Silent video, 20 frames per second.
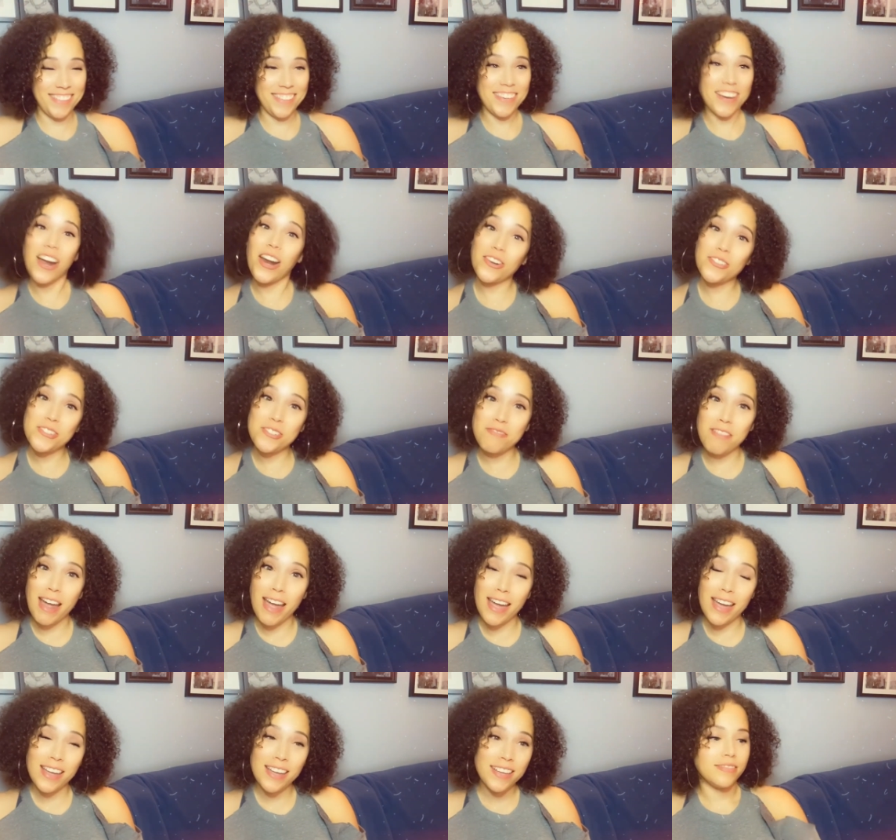Heard you,
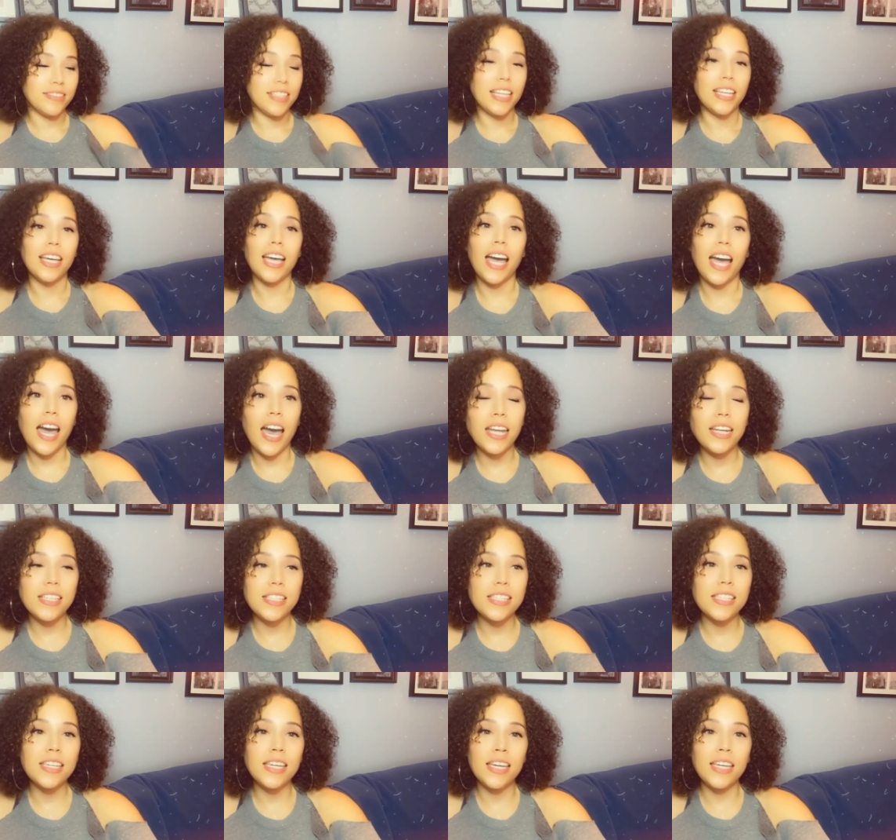Ray.
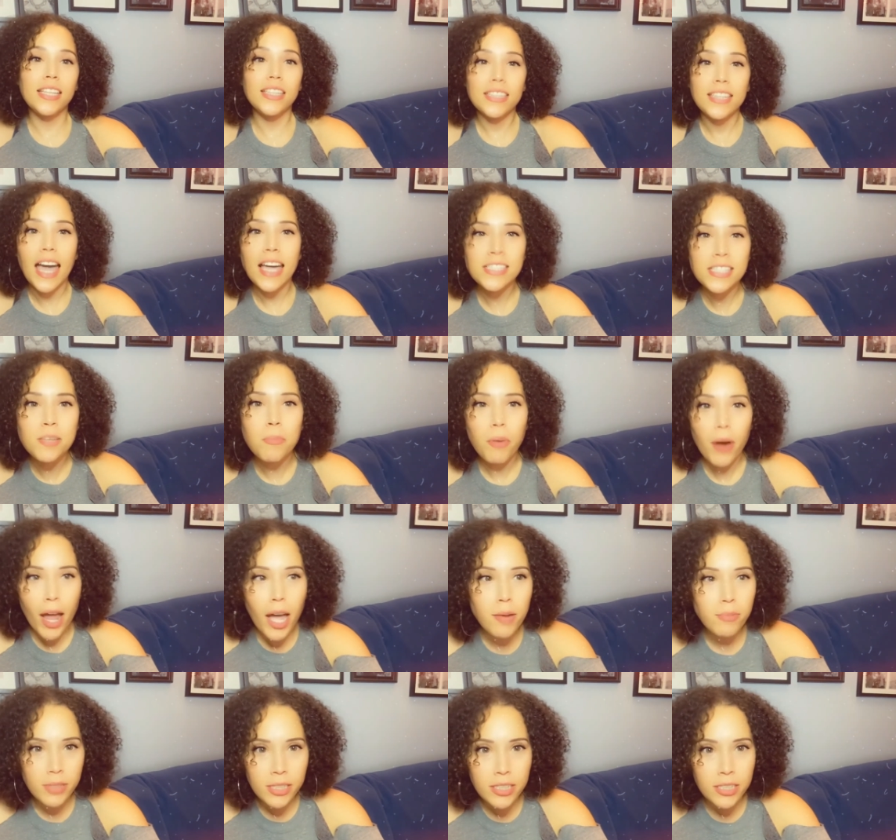Honestly, that's the
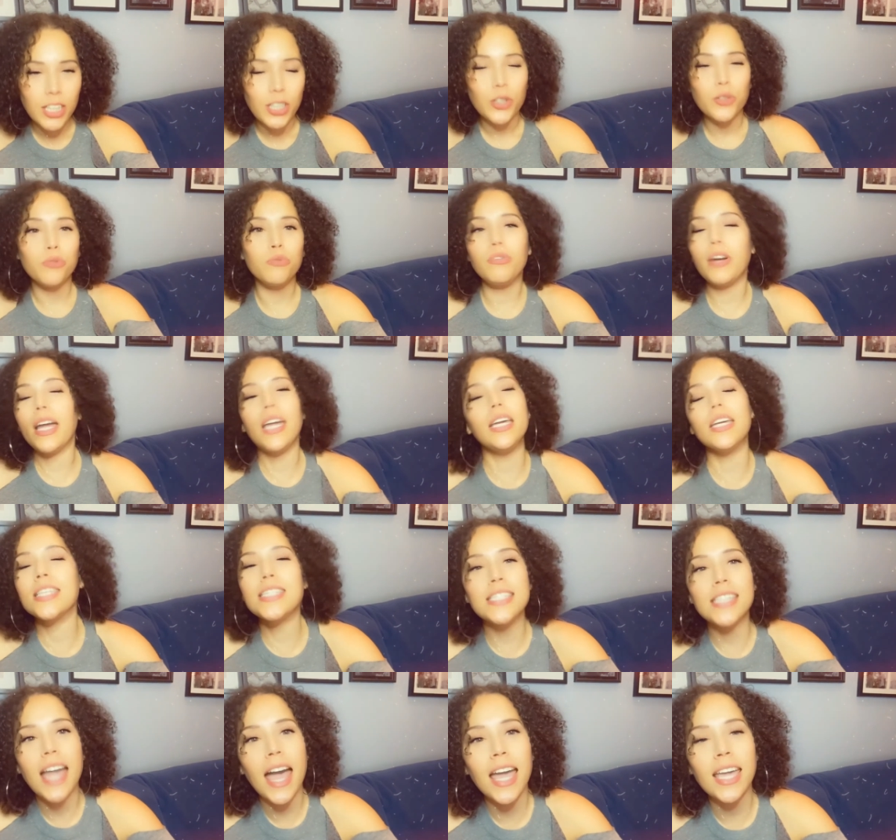problem. Ray is
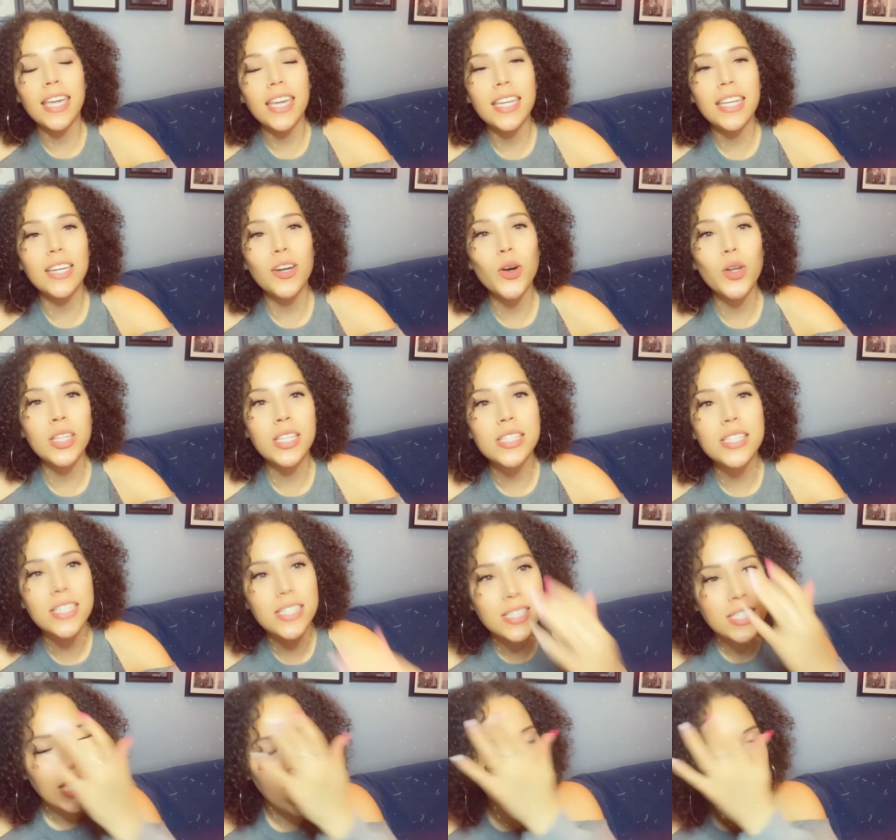not getting all this
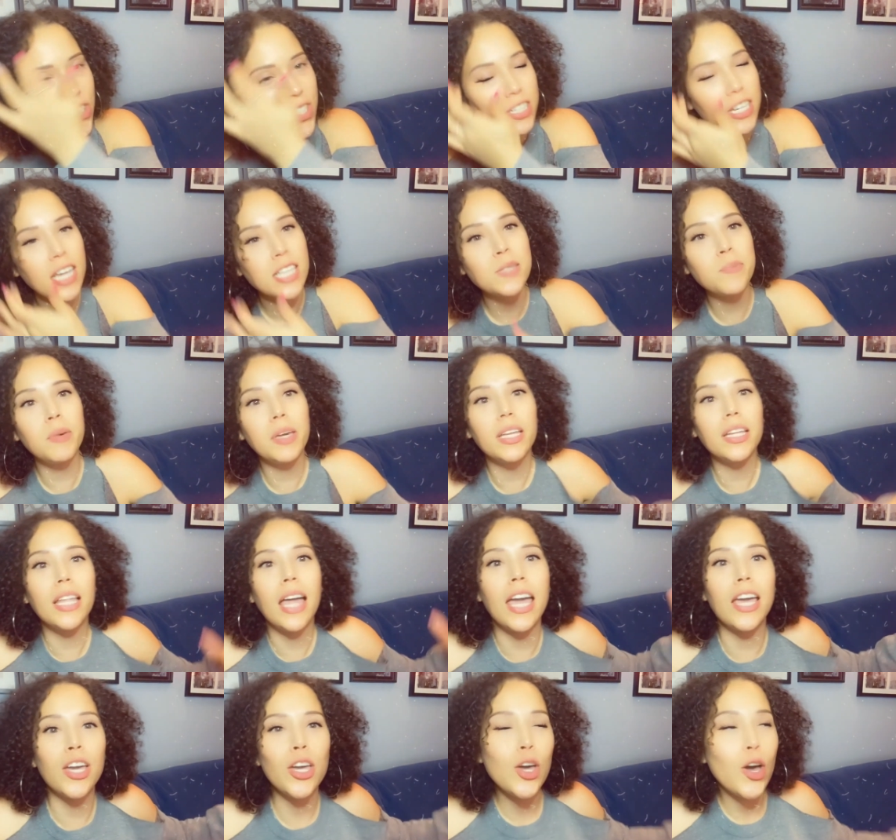attention as being
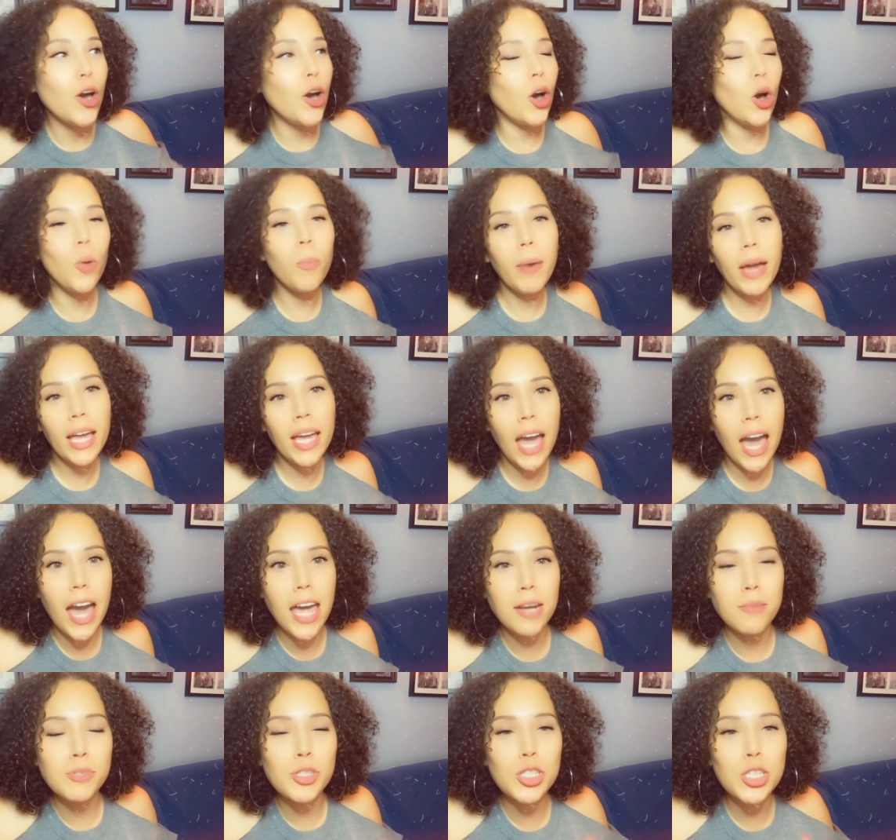like, oh my God,
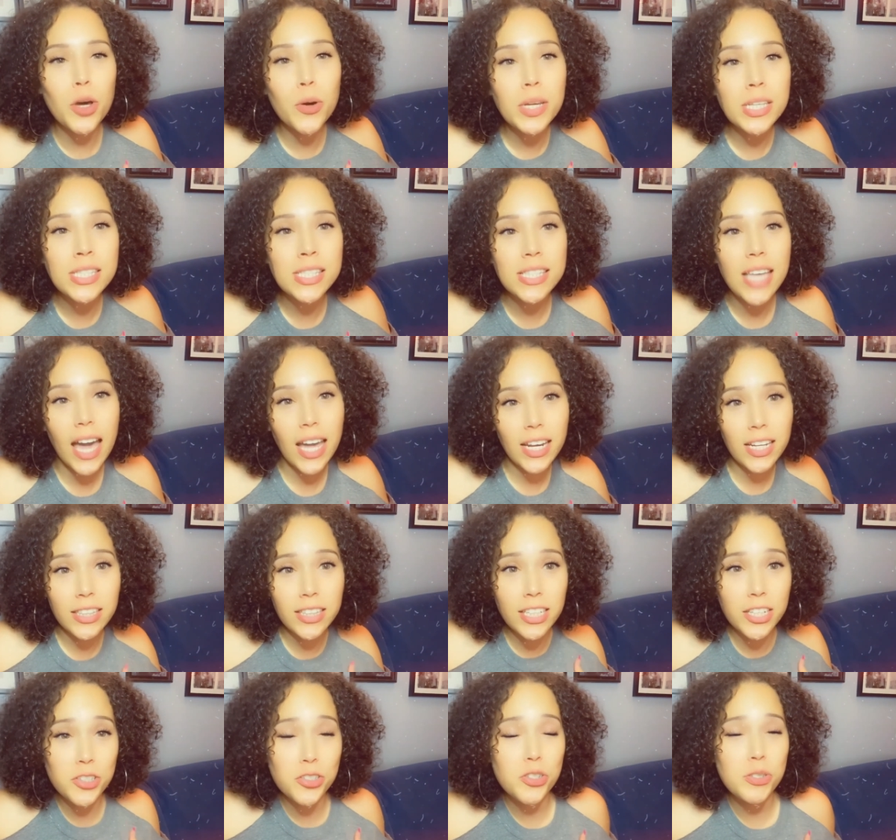I'm so excited.
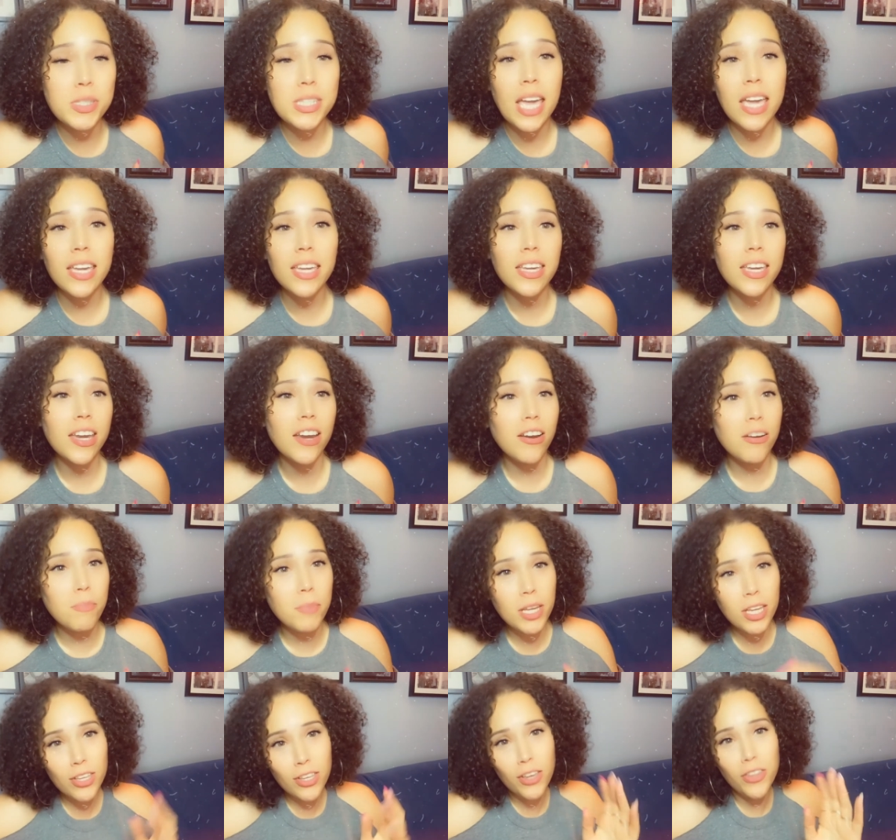Look at you taking care of
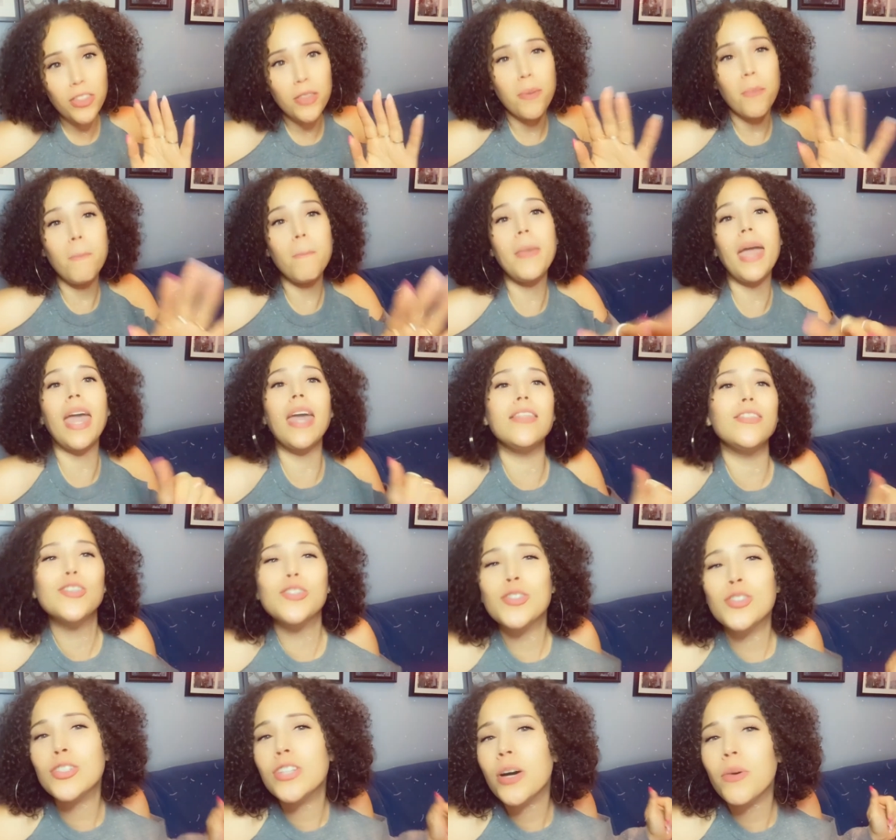me. You're the man.
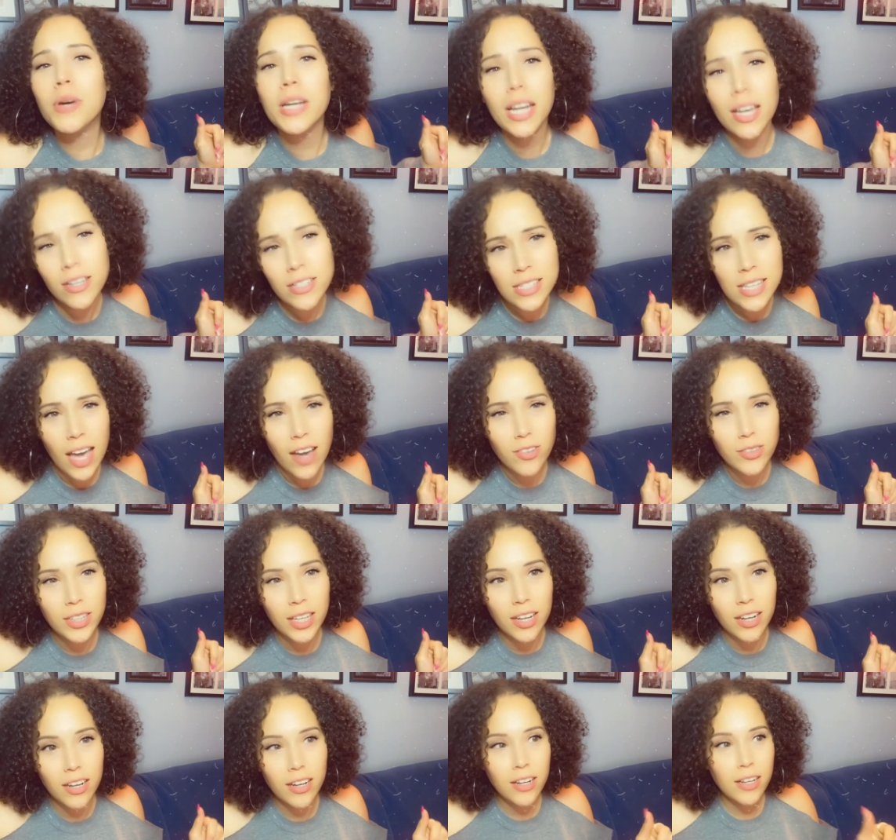There's no one else out
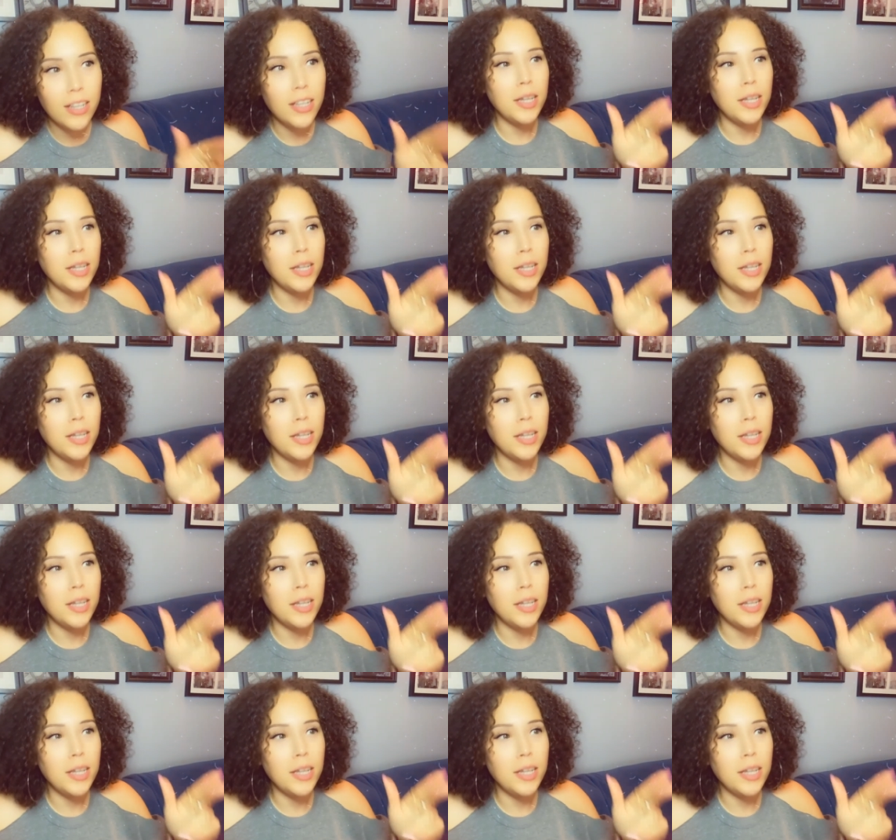there.